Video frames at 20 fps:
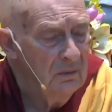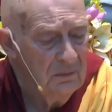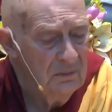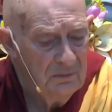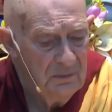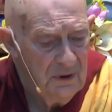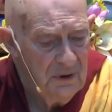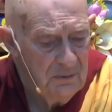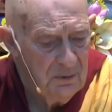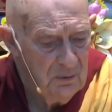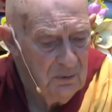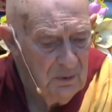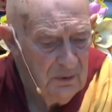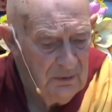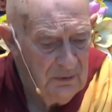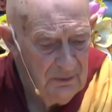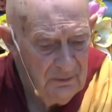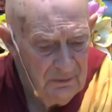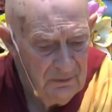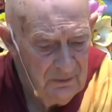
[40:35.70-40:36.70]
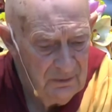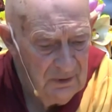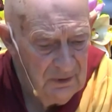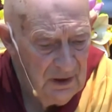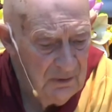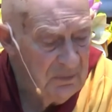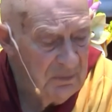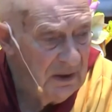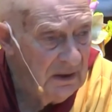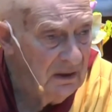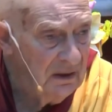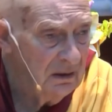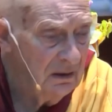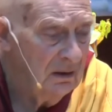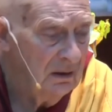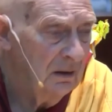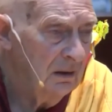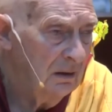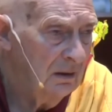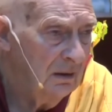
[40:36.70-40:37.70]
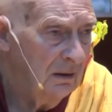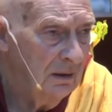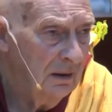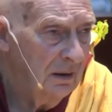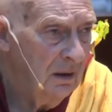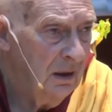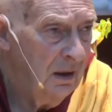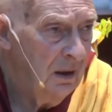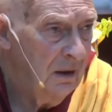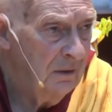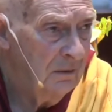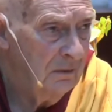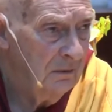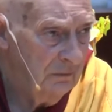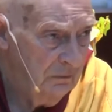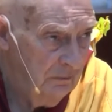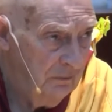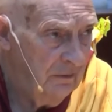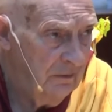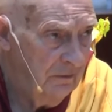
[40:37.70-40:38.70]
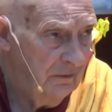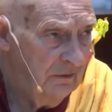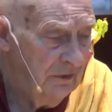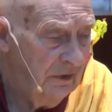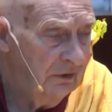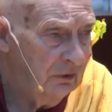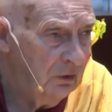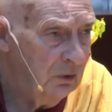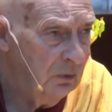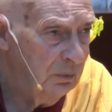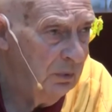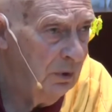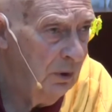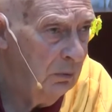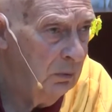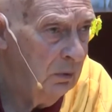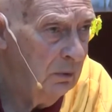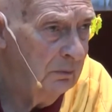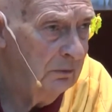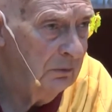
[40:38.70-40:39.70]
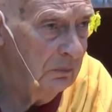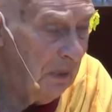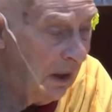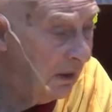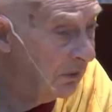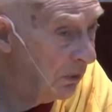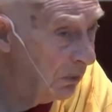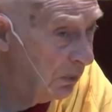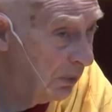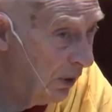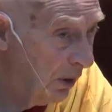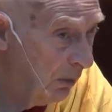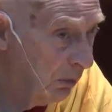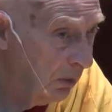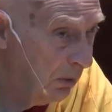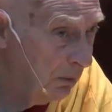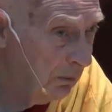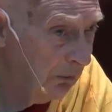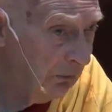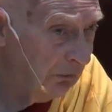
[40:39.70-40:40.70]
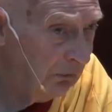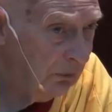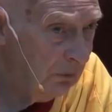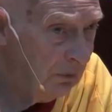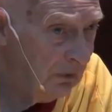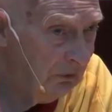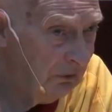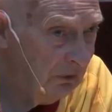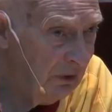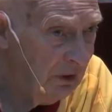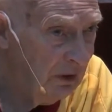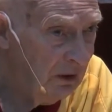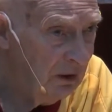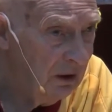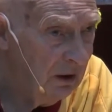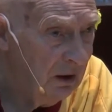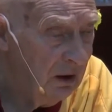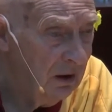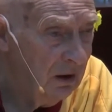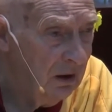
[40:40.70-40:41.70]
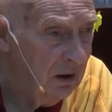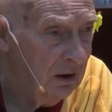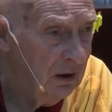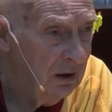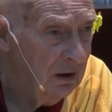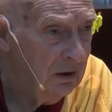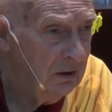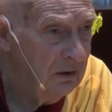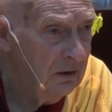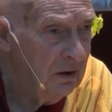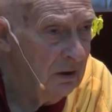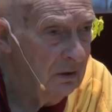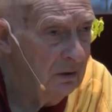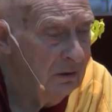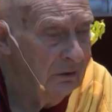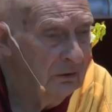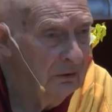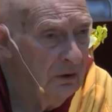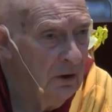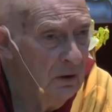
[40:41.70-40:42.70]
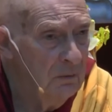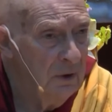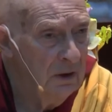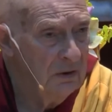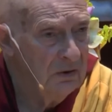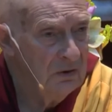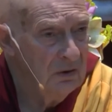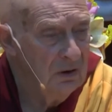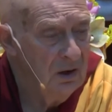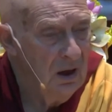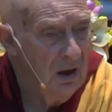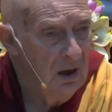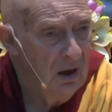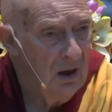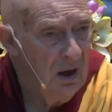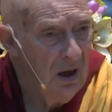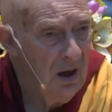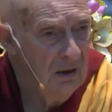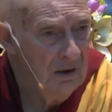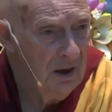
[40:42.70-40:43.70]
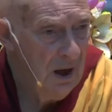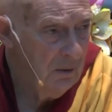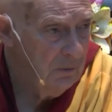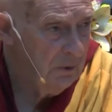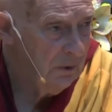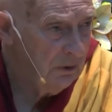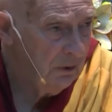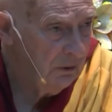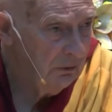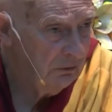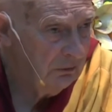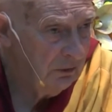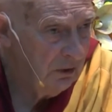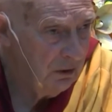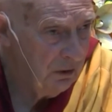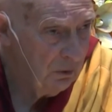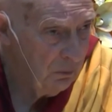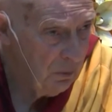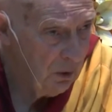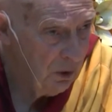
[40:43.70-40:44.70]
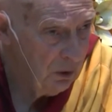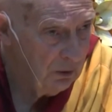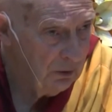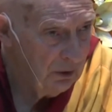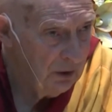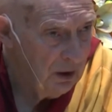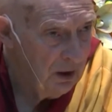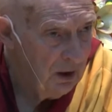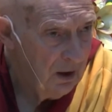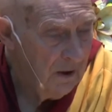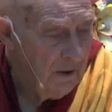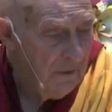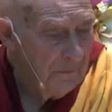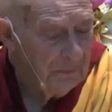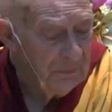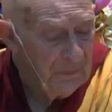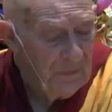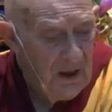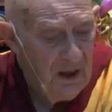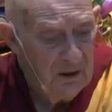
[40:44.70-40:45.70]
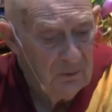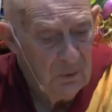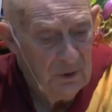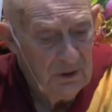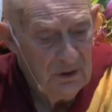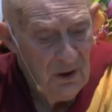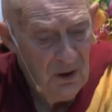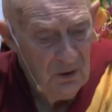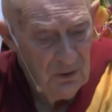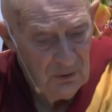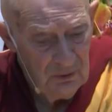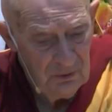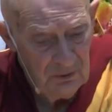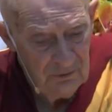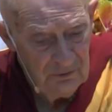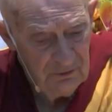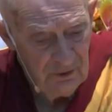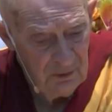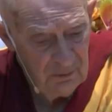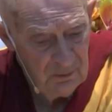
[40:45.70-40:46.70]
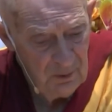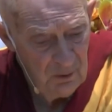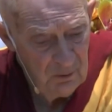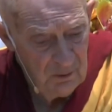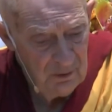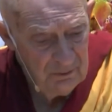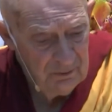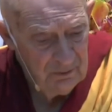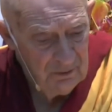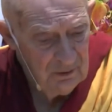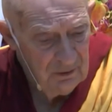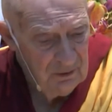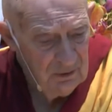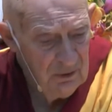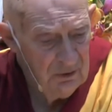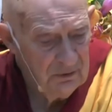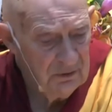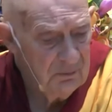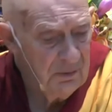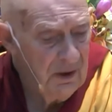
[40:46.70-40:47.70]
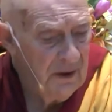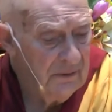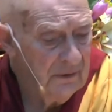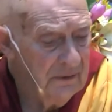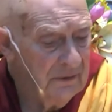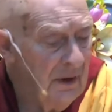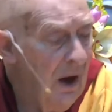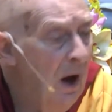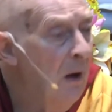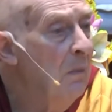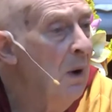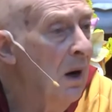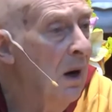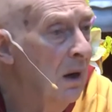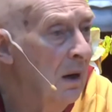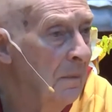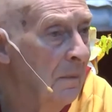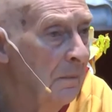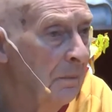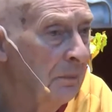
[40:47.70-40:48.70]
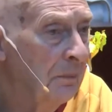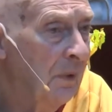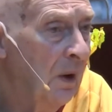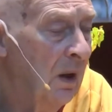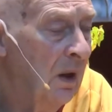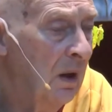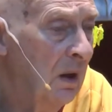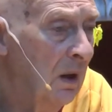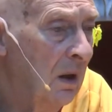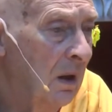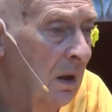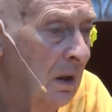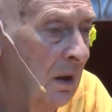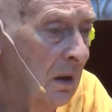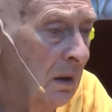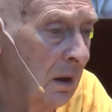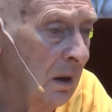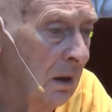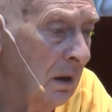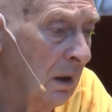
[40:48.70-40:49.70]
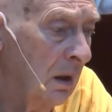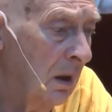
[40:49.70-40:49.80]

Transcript: People with limping and physical problems, mental problems, we see. There is so much unhappiness in the world. And we know from what we've learnt about the Dharma that